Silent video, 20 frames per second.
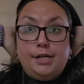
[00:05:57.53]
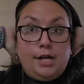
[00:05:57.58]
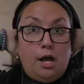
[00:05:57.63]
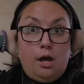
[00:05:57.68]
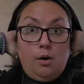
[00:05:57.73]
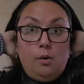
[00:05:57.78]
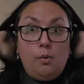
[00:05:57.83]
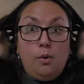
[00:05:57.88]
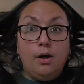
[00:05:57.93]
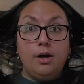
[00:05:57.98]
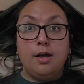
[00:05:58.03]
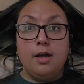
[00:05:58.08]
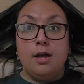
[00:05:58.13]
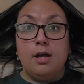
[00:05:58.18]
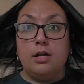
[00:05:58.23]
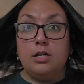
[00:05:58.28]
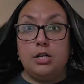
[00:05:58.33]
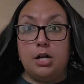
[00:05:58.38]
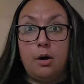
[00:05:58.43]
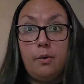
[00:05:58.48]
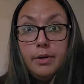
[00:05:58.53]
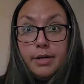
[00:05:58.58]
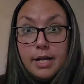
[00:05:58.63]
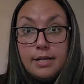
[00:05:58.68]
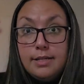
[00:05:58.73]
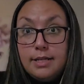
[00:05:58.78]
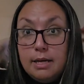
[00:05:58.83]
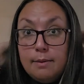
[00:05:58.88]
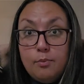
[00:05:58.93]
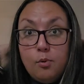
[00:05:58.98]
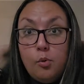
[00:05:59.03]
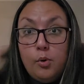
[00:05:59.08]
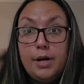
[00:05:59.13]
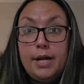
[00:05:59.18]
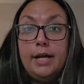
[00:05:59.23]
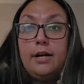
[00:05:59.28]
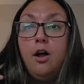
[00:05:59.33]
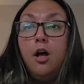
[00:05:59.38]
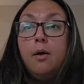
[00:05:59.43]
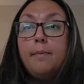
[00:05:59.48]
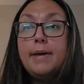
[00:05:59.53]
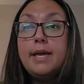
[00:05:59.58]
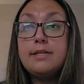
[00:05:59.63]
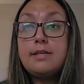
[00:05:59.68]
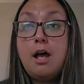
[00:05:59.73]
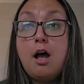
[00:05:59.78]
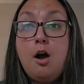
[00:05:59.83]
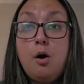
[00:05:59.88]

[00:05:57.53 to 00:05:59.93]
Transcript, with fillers: No, no, it doesn't get boring at all because I